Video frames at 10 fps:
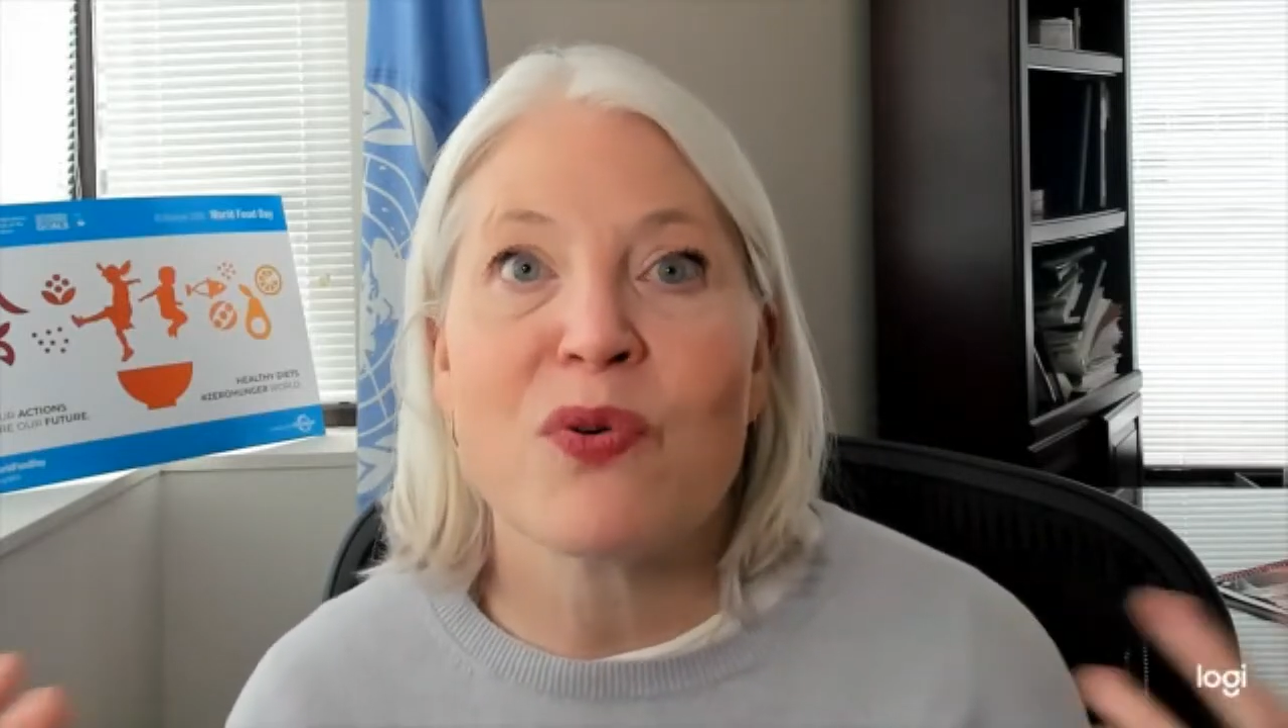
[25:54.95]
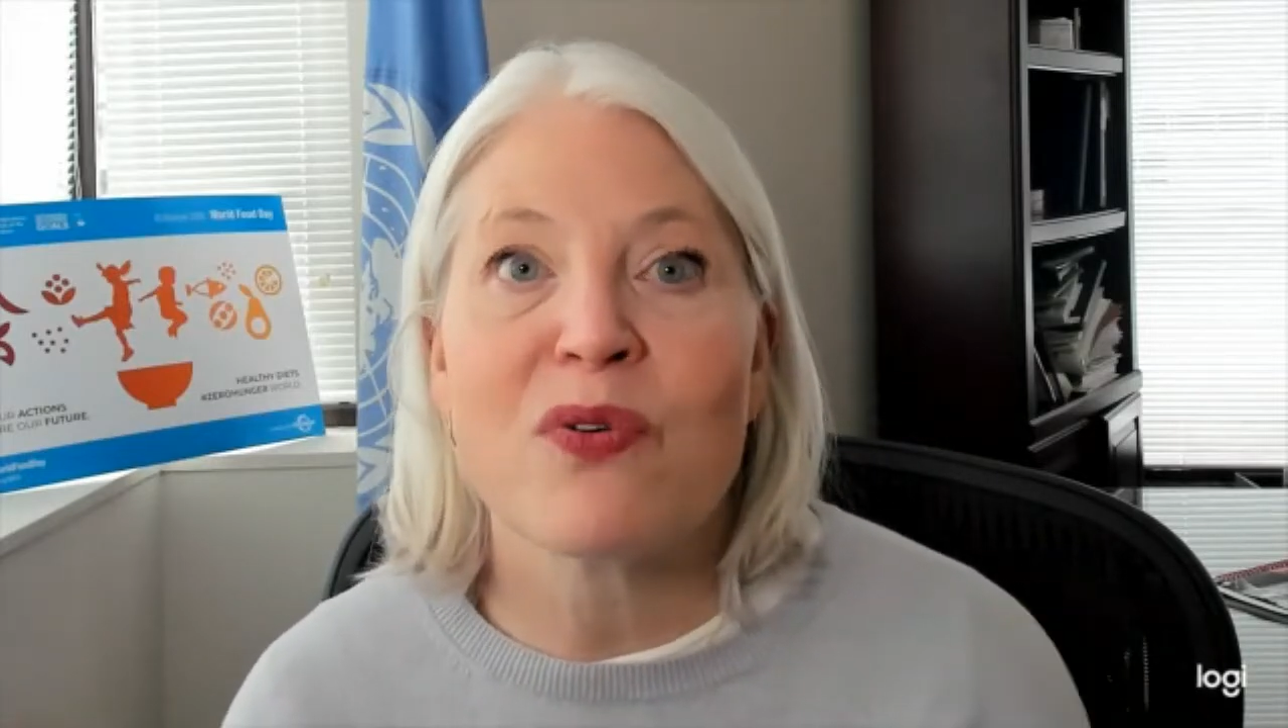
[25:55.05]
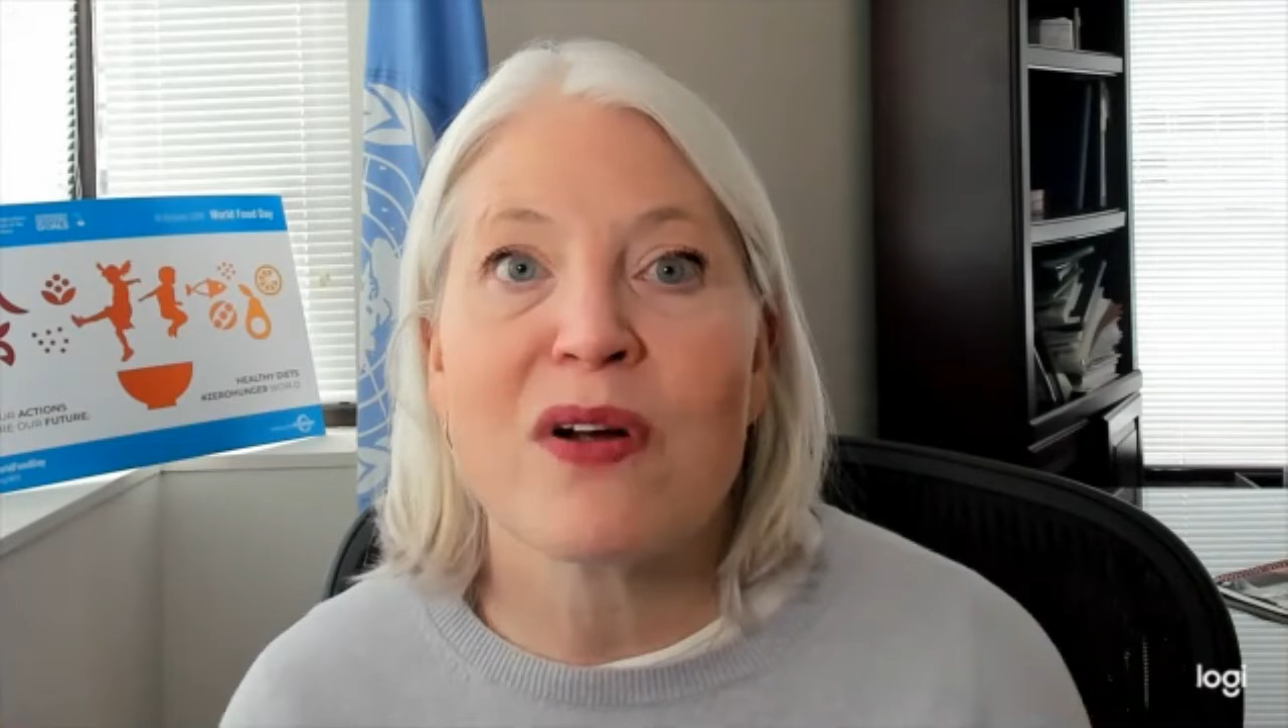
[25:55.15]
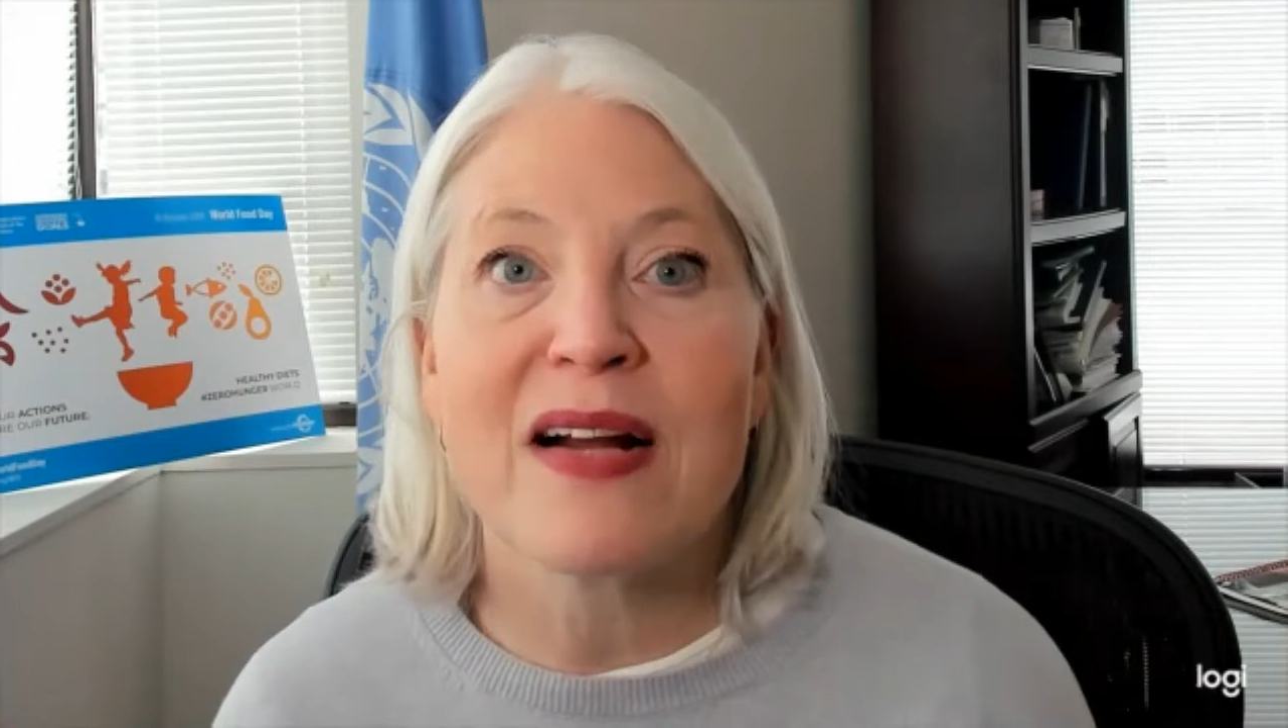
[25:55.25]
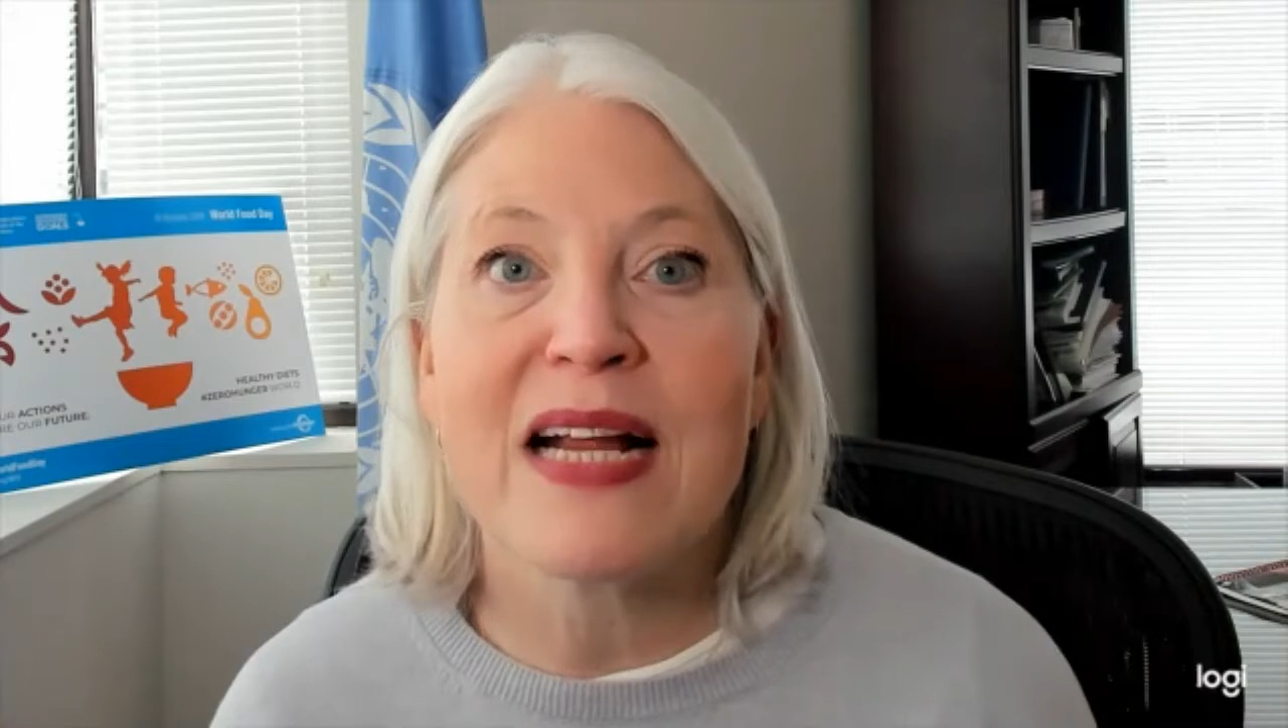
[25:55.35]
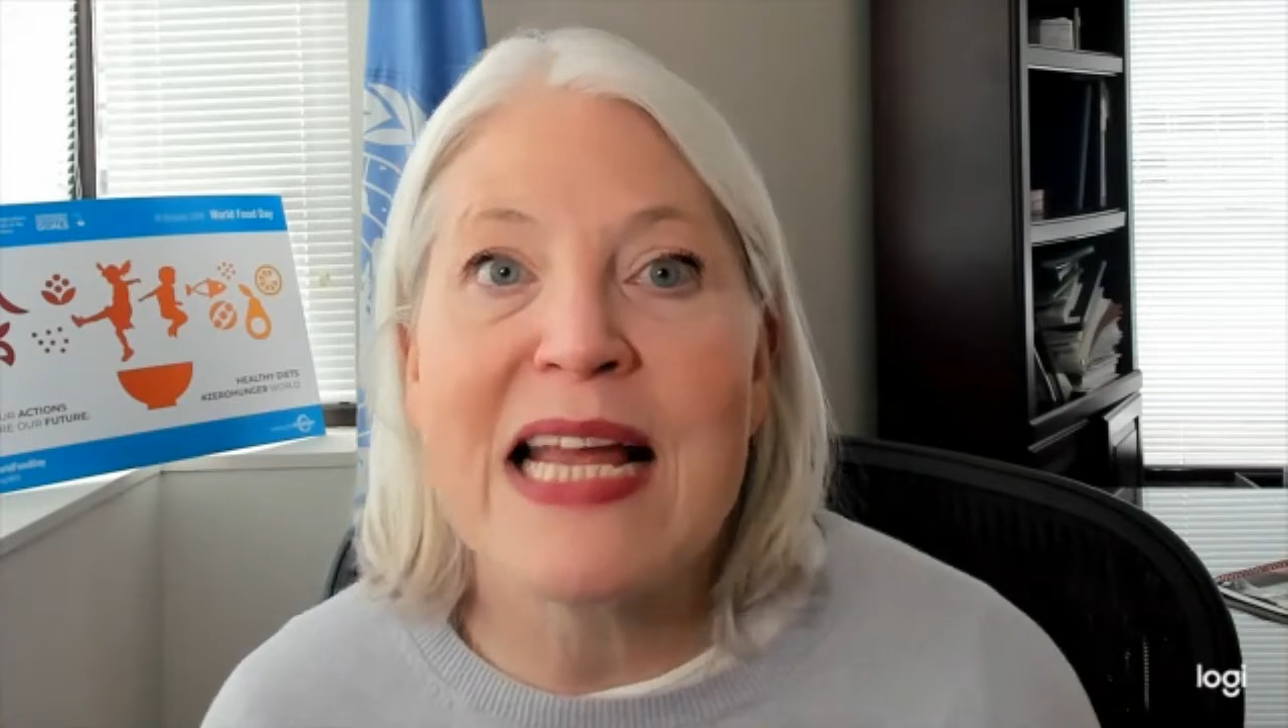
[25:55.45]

who are